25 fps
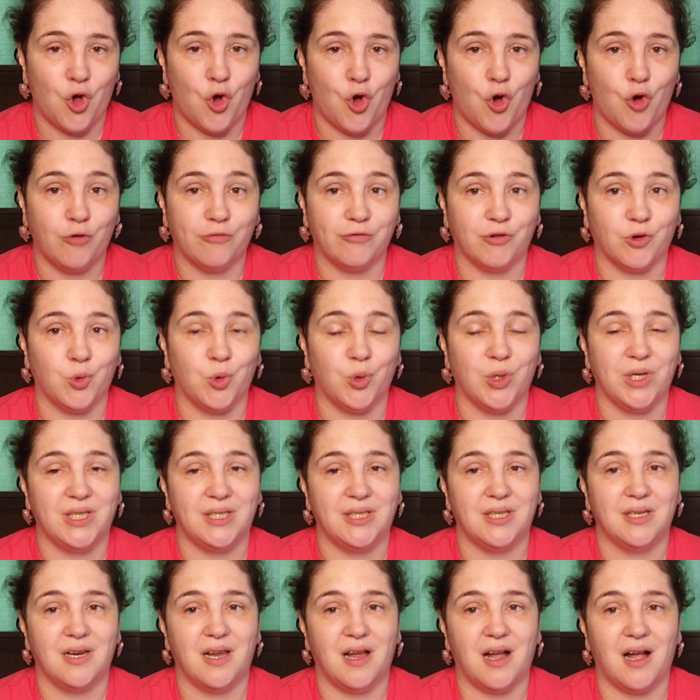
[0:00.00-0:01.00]
over what
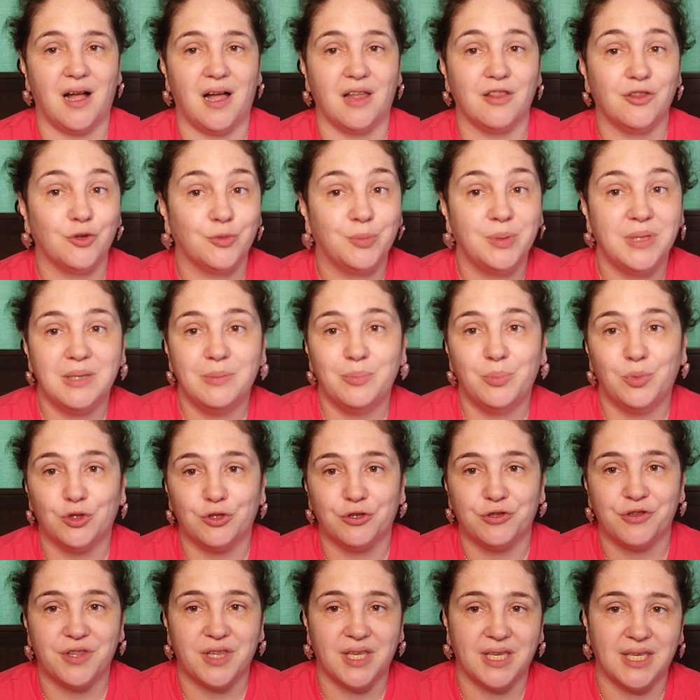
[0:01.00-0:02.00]
other people
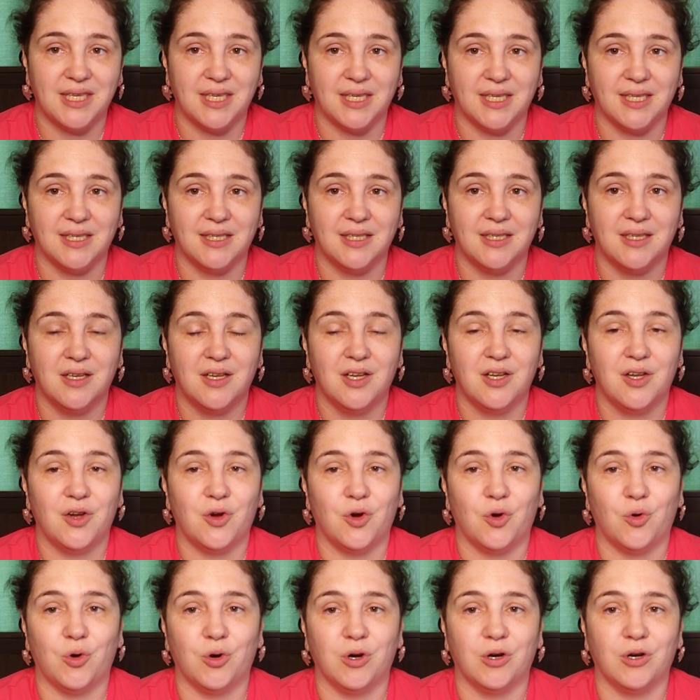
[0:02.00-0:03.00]
are thinking
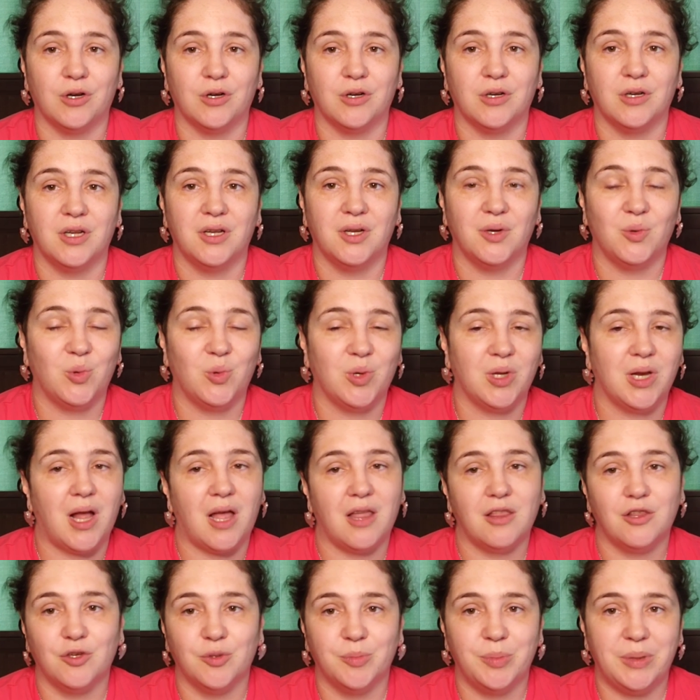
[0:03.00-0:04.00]
or what
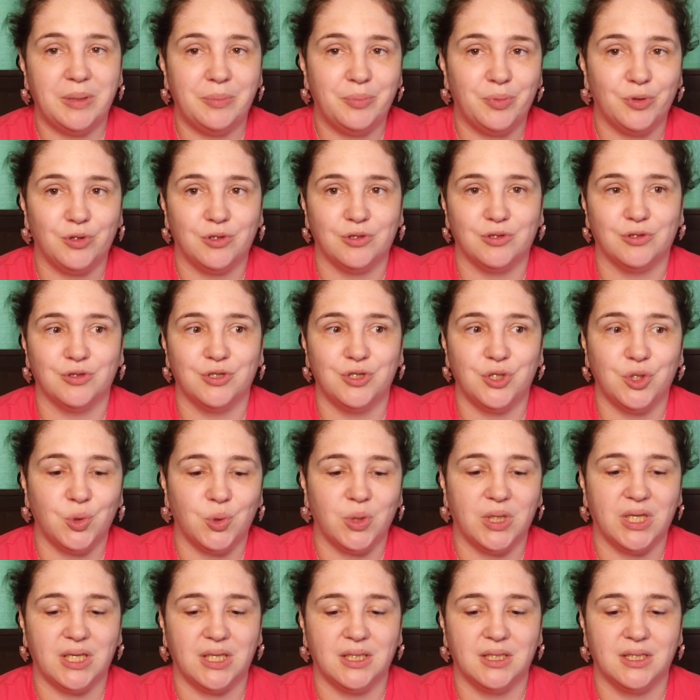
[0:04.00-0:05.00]
other people are
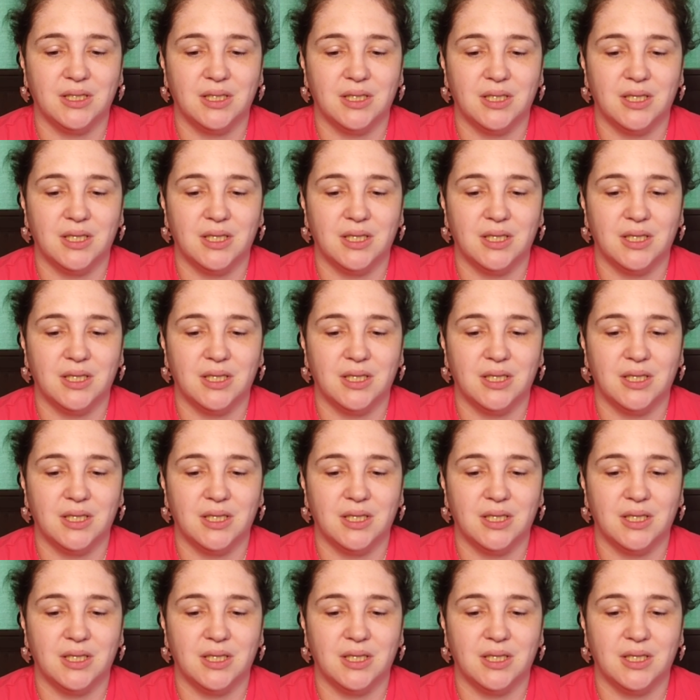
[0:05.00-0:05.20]
doing.